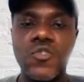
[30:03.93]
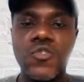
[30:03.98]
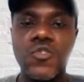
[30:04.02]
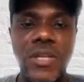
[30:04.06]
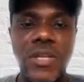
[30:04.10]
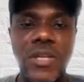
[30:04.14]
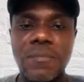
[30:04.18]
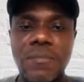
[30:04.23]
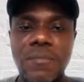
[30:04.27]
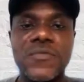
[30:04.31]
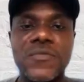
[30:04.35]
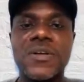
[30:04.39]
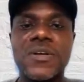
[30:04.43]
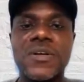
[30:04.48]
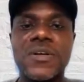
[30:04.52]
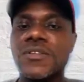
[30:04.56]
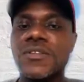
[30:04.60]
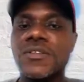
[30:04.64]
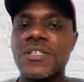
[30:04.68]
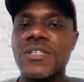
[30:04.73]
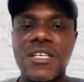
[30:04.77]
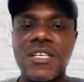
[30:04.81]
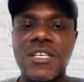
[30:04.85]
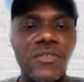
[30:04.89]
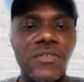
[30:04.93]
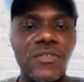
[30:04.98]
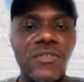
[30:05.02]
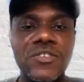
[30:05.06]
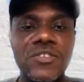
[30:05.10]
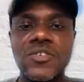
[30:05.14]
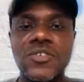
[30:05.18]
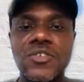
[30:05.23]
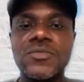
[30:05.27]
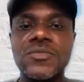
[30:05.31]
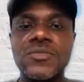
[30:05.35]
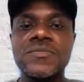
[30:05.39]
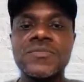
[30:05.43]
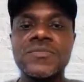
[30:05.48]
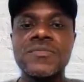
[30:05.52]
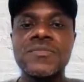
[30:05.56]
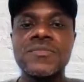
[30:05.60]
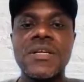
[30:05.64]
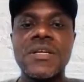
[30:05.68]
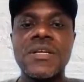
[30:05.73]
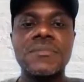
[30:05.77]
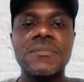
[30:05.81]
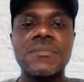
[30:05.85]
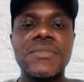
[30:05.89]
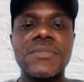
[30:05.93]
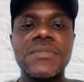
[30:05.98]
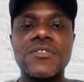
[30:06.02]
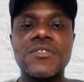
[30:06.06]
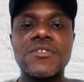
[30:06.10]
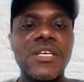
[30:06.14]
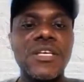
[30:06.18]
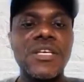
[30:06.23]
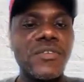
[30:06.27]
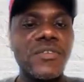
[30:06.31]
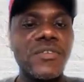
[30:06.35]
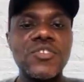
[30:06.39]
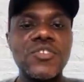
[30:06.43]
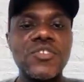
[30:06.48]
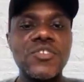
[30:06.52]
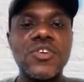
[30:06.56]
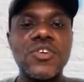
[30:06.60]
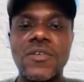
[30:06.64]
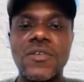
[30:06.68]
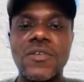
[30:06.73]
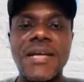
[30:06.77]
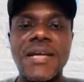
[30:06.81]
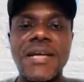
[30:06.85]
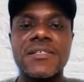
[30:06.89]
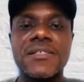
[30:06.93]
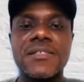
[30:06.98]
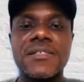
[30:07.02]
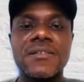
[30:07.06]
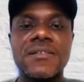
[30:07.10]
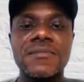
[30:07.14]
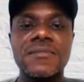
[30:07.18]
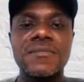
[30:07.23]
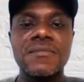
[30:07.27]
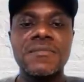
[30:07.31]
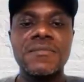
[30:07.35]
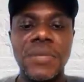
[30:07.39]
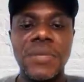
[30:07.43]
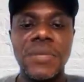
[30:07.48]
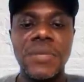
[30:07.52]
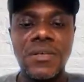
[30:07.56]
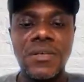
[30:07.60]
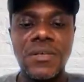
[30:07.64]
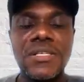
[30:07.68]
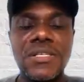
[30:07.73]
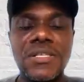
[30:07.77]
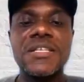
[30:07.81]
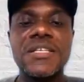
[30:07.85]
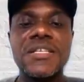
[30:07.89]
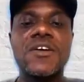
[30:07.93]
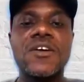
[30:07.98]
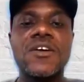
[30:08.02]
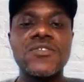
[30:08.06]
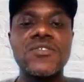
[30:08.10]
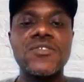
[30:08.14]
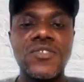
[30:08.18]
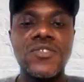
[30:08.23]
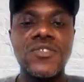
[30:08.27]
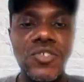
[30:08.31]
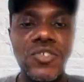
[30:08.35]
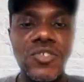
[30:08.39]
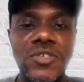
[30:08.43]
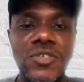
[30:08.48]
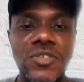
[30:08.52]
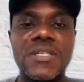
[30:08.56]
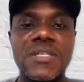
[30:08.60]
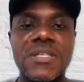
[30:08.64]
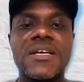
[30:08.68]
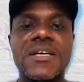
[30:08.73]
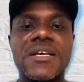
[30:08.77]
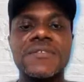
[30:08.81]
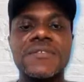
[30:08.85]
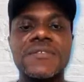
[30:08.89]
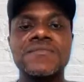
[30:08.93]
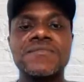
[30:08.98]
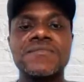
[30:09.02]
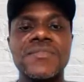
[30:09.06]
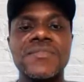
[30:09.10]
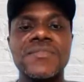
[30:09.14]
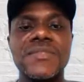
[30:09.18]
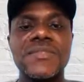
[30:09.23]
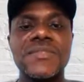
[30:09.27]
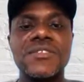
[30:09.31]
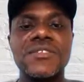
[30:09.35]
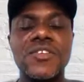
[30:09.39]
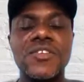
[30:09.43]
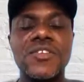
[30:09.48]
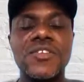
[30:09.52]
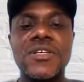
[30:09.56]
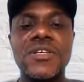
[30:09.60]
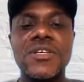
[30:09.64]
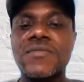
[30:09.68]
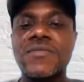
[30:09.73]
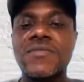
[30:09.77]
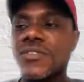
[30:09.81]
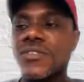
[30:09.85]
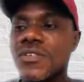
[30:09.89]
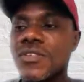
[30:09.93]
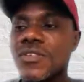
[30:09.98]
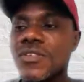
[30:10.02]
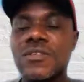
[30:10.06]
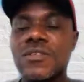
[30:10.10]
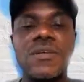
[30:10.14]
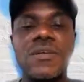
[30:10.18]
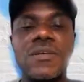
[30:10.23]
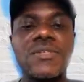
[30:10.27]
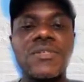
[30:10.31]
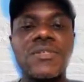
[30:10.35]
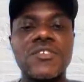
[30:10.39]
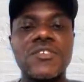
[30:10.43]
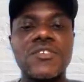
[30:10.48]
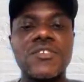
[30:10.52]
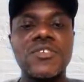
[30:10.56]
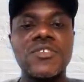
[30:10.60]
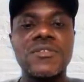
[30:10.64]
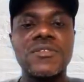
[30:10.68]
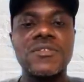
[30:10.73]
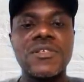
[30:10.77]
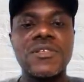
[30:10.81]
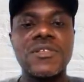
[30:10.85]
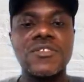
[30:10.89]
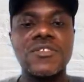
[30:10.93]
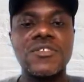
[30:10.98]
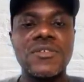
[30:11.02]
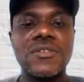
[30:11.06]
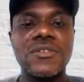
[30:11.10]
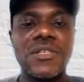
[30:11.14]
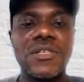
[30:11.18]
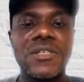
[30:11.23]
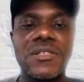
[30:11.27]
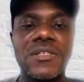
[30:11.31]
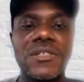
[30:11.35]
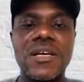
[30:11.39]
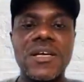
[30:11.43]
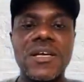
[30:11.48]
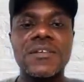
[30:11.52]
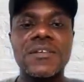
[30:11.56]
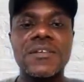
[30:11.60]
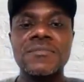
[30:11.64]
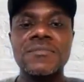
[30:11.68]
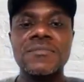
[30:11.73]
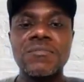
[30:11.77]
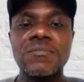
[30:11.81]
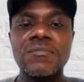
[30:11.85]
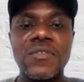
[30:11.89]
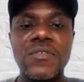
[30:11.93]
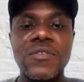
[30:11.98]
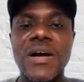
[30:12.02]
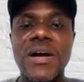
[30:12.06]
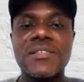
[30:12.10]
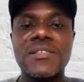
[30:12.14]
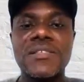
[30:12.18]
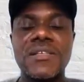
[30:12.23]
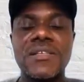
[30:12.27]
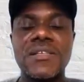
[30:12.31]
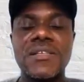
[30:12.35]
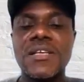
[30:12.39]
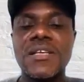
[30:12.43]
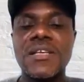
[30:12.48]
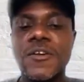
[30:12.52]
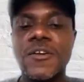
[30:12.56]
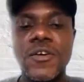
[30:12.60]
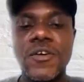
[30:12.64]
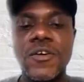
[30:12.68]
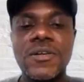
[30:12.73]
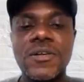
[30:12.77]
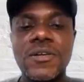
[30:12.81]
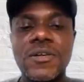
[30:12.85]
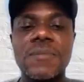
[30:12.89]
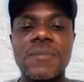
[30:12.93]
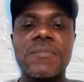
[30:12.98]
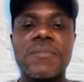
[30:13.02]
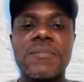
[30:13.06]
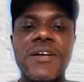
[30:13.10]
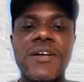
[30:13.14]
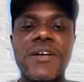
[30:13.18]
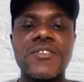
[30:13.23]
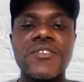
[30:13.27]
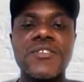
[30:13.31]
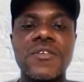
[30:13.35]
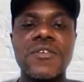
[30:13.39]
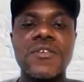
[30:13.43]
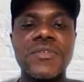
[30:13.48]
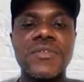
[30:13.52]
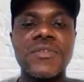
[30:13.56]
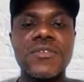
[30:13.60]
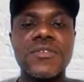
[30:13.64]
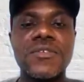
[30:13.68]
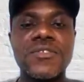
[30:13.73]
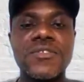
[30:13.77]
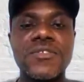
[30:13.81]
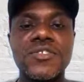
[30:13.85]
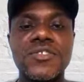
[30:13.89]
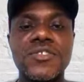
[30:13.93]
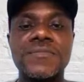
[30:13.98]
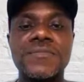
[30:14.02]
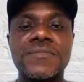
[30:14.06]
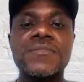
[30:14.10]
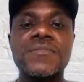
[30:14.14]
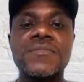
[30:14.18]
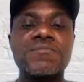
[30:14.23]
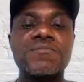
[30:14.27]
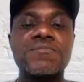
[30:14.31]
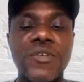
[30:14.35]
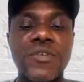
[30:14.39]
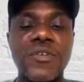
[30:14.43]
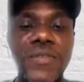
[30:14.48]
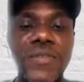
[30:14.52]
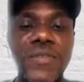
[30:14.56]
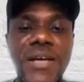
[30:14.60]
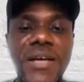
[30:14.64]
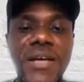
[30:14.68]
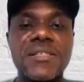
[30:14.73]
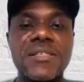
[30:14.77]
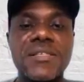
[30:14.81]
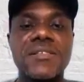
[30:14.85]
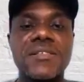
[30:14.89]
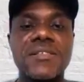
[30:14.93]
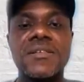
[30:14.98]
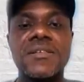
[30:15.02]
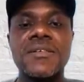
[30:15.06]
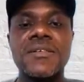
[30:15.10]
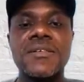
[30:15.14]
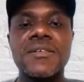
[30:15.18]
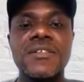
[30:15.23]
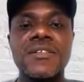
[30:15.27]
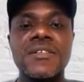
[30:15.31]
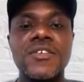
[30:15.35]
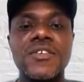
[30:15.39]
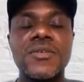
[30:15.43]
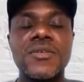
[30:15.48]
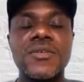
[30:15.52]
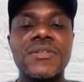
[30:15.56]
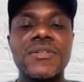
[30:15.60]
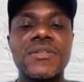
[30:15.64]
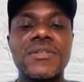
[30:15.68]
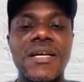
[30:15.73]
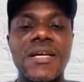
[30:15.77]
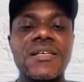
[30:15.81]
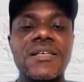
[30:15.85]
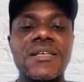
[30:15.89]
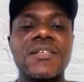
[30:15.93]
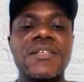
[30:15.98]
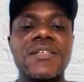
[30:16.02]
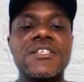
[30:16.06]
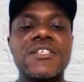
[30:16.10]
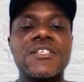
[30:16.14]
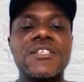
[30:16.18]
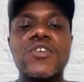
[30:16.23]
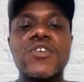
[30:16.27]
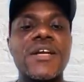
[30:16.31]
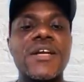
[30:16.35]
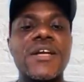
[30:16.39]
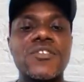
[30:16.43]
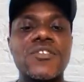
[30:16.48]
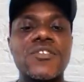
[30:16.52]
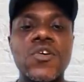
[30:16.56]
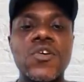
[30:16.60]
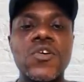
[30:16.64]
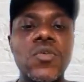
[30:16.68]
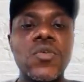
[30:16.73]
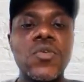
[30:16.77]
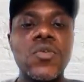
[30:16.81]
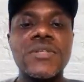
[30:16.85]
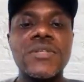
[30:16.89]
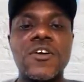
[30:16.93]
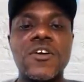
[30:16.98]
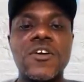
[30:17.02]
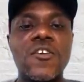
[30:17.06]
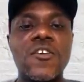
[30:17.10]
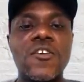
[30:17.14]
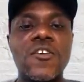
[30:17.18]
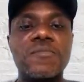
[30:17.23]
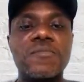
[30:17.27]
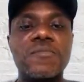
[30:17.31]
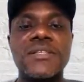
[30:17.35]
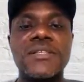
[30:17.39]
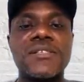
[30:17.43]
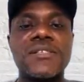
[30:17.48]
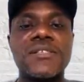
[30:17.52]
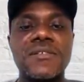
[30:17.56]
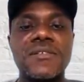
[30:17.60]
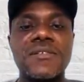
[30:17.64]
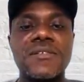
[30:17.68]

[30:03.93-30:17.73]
them for not giving you your right, because in the constitution there, even section 6 there provides it, and other parts of the constitution provides it. That you cannot hold the government